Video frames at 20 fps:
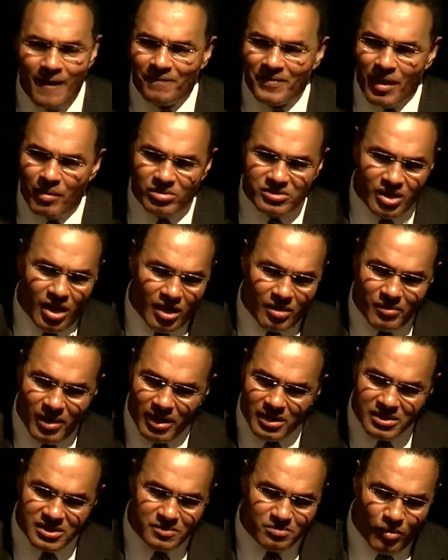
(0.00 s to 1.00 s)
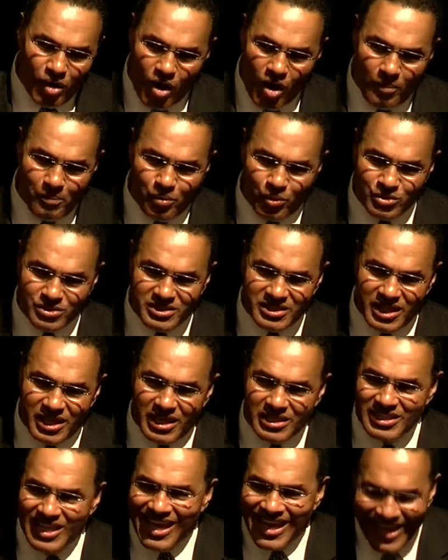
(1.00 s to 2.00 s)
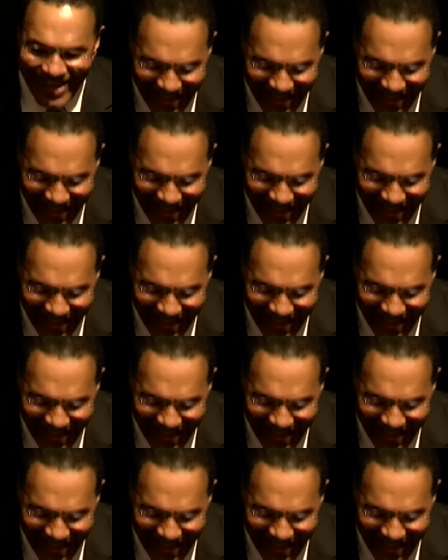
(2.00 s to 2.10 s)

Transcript: They were talking about a small percentage